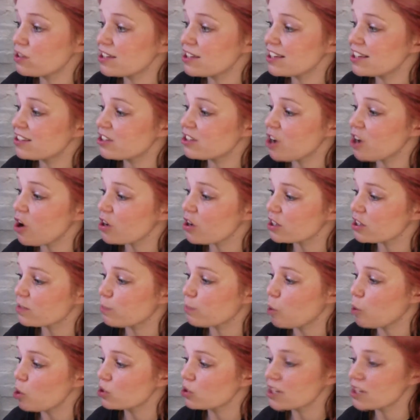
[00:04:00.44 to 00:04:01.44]
his dark
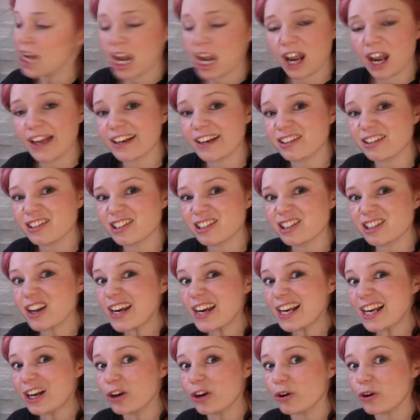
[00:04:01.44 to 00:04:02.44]
spot like a
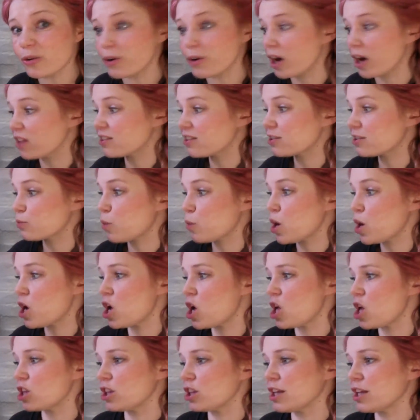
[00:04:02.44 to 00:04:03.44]
cyclone I'll
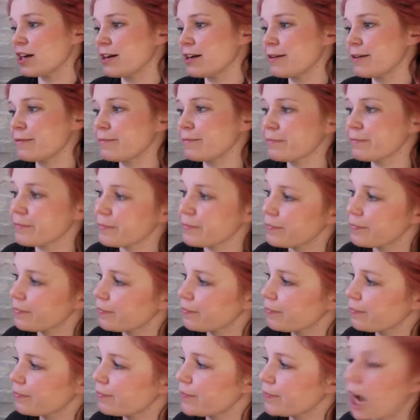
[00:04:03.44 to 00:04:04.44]
swirl.
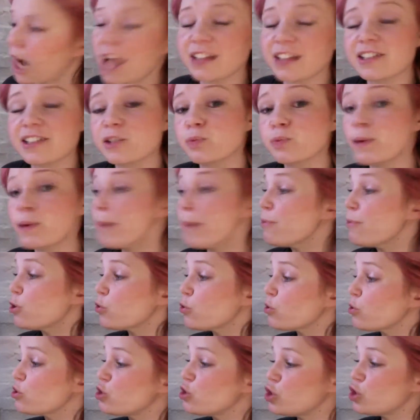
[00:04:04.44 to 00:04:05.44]
I'll swim
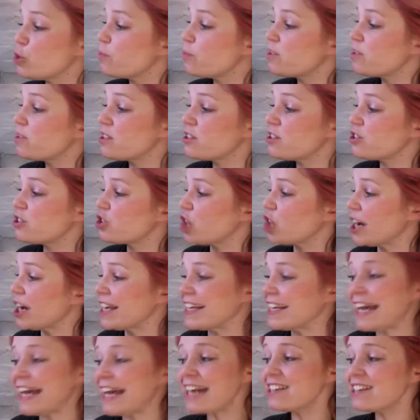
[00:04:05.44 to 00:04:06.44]
across Jupiter's
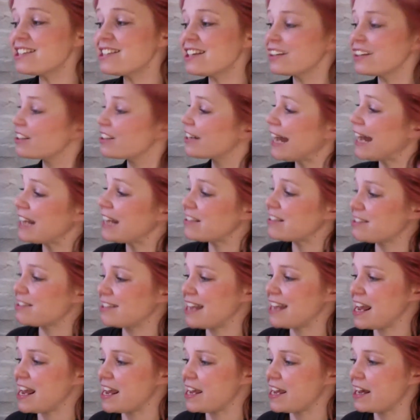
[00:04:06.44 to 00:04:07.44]
gigantic gas
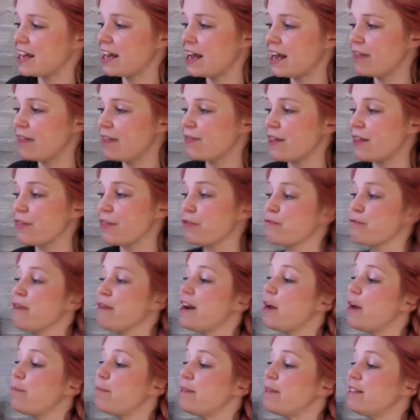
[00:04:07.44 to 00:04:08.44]
sea, then
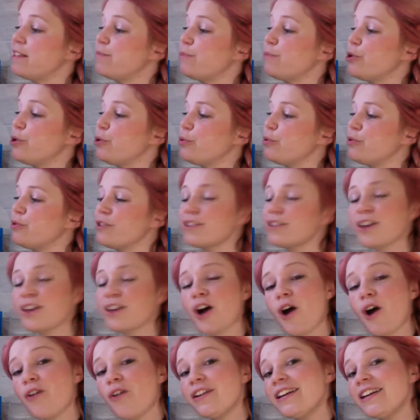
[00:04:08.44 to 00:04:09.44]
thread up his moons
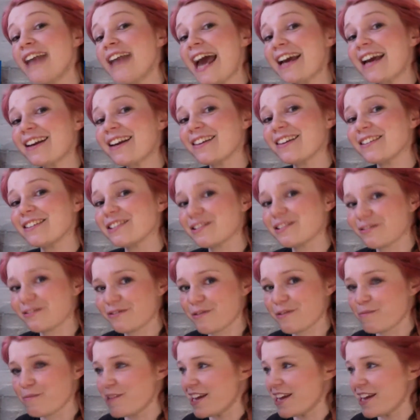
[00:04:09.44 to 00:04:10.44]
on a necklace
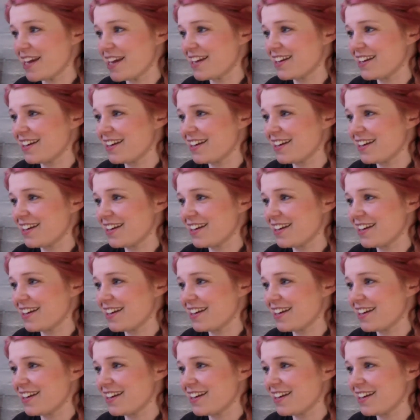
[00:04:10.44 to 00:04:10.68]
for me.